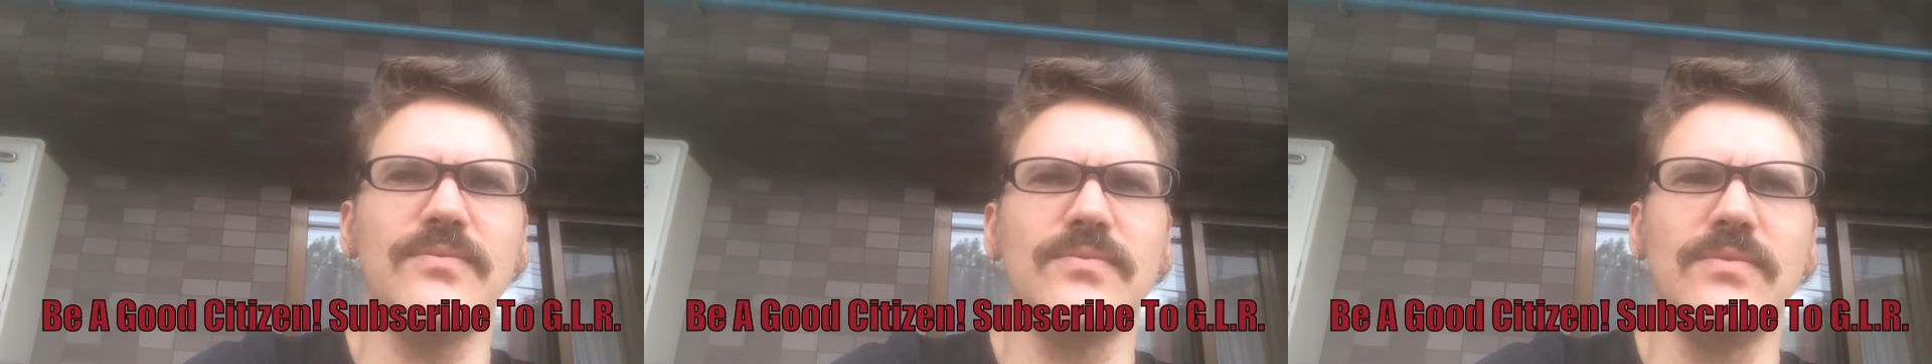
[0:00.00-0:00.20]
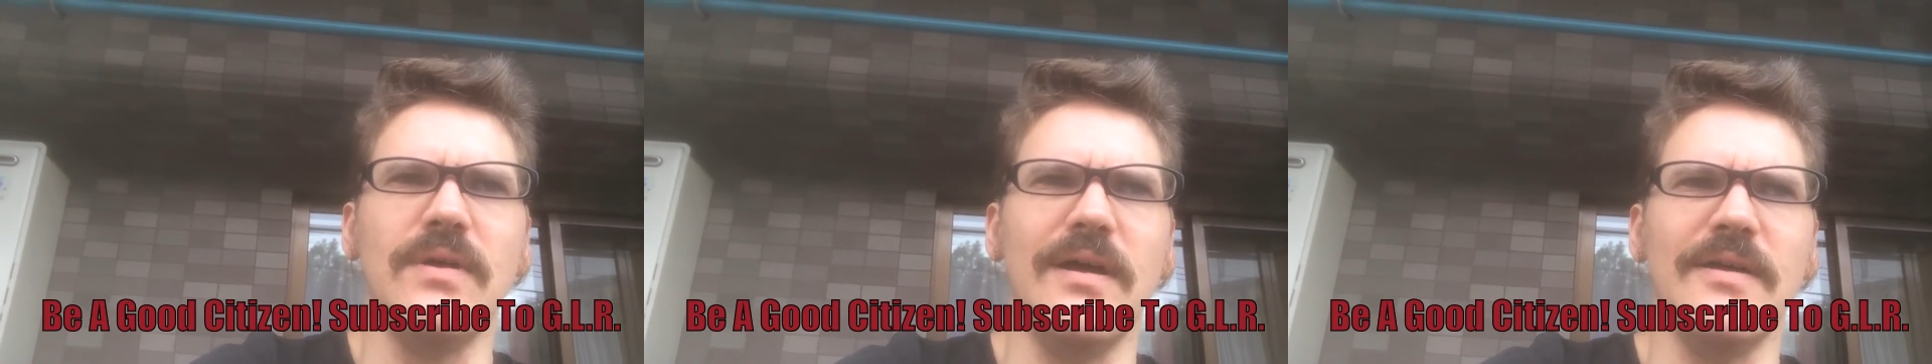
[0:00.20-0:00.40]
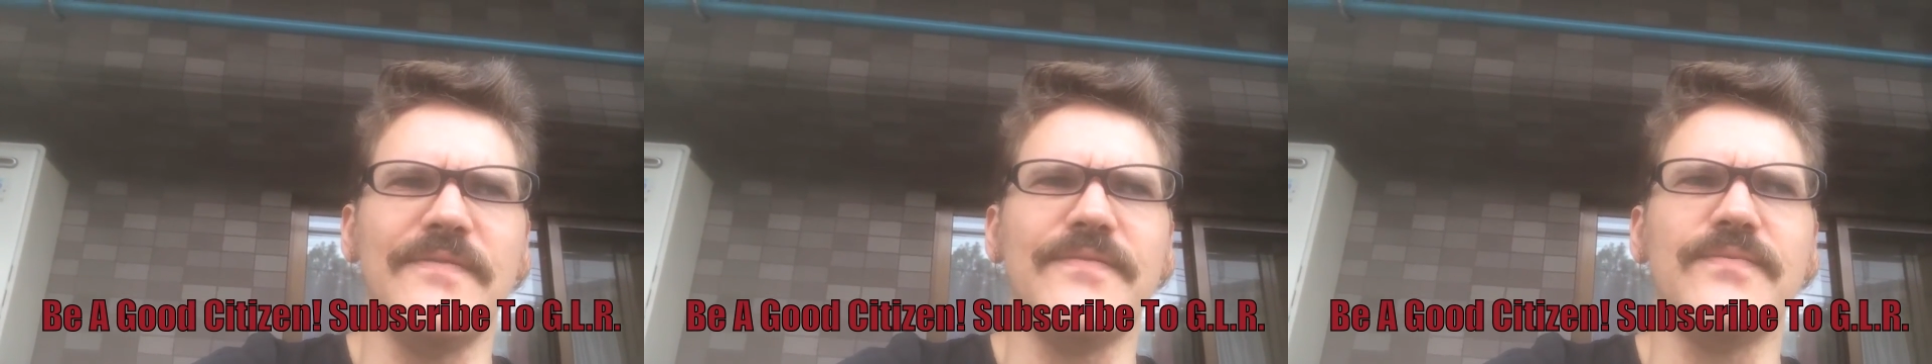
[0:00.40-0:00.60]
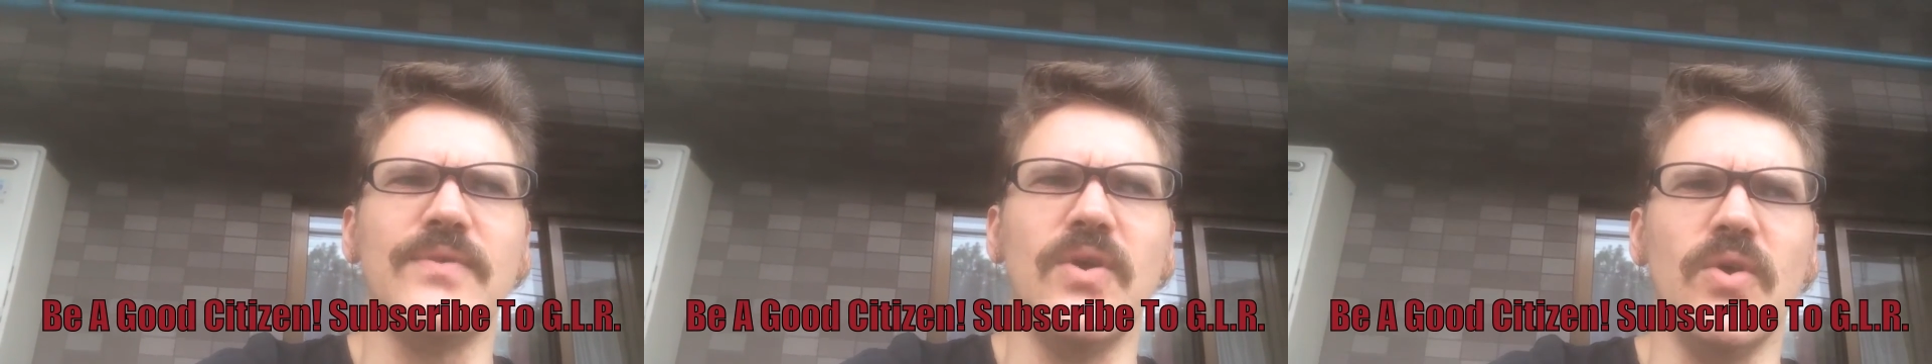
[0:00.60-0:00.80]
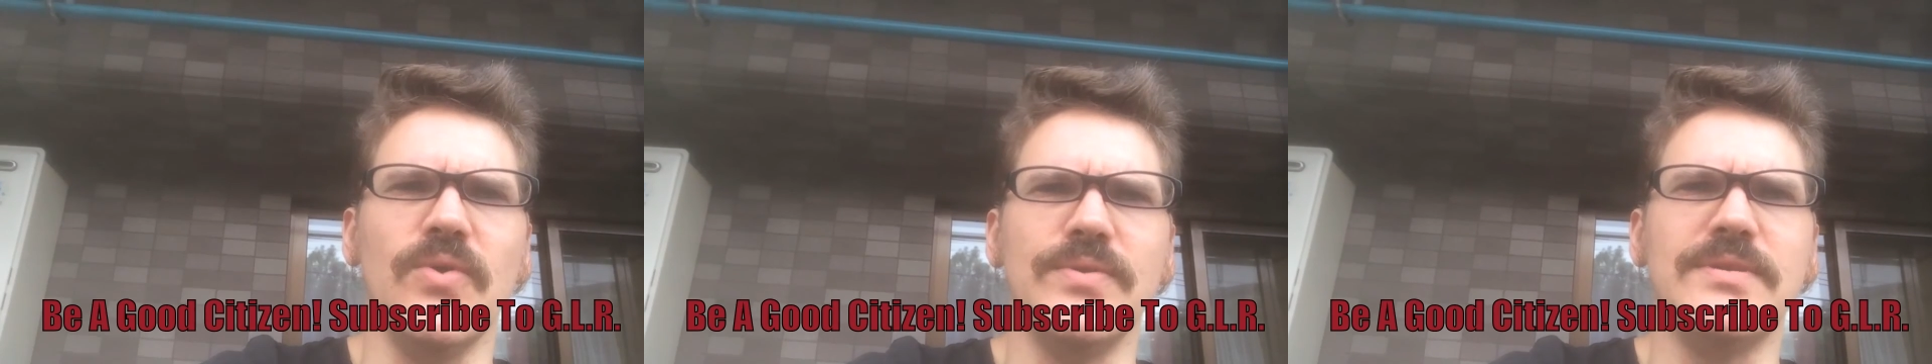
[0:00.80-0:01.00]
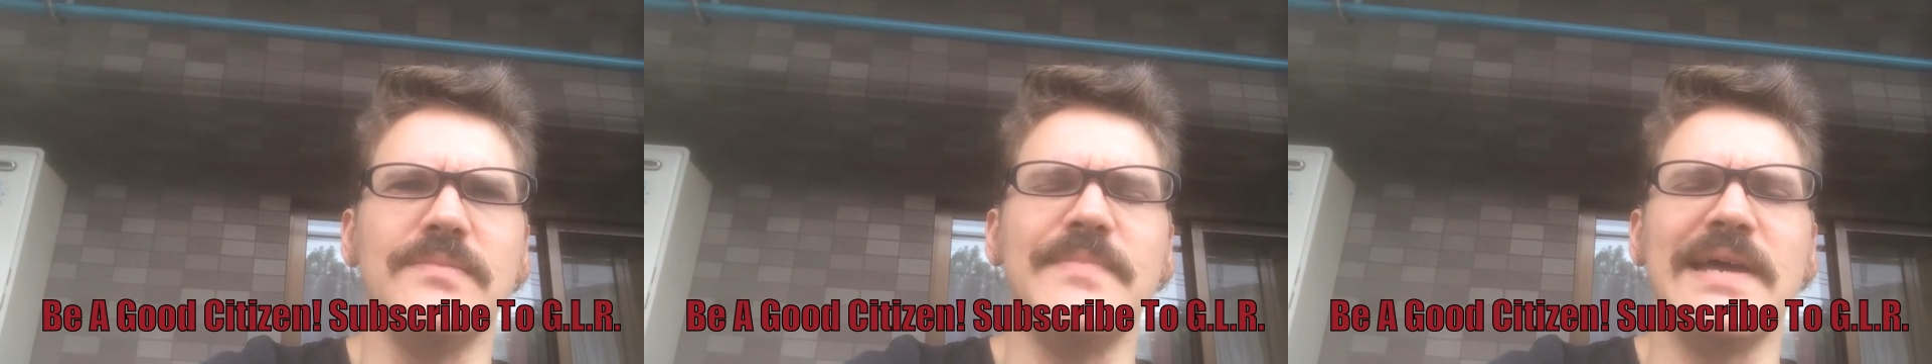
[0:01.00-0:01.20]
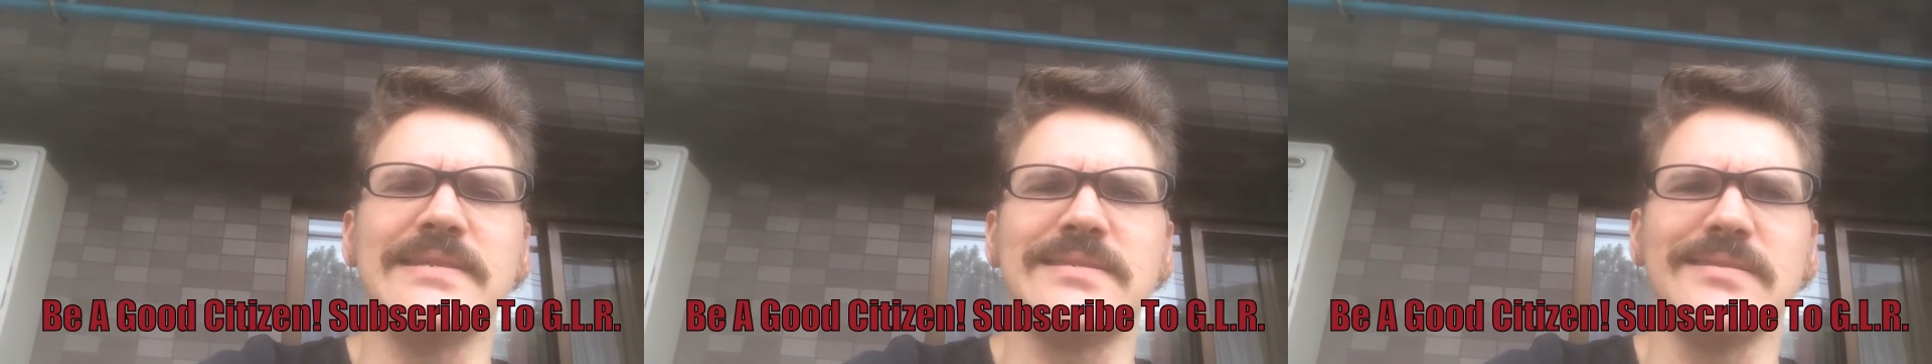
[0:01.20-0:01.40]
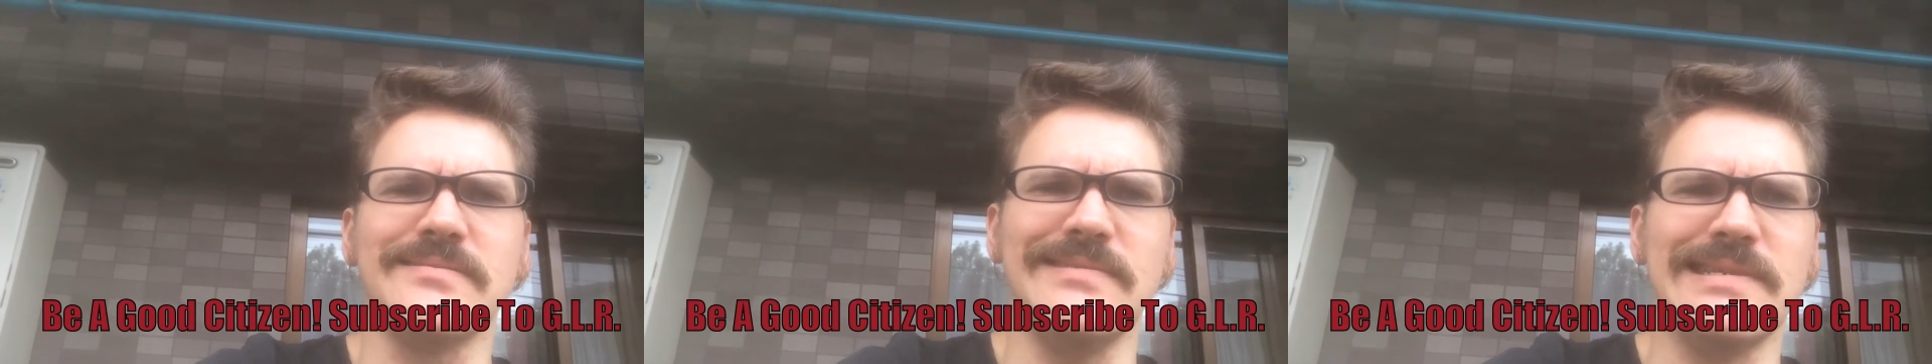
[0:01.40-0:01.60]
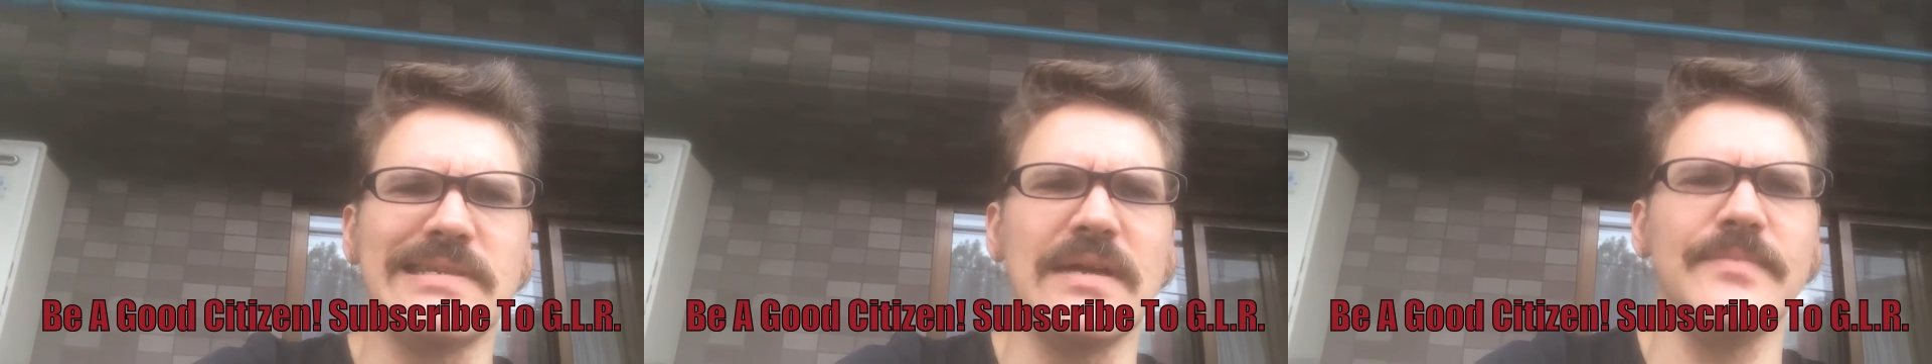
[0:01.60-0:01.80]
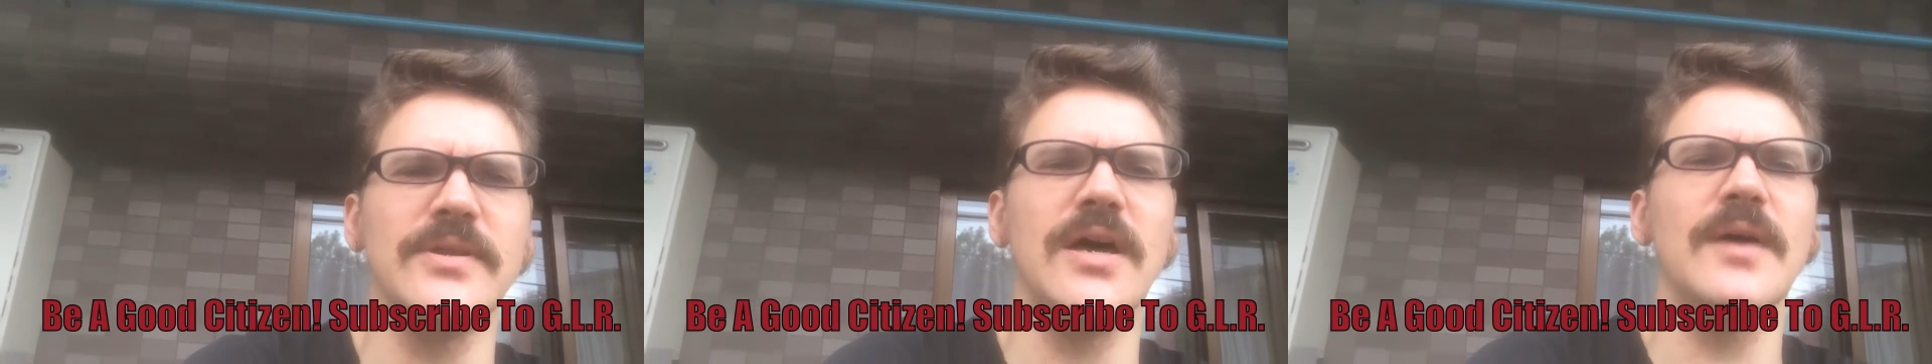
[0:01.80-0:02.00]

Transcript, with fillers: rough road domestically coming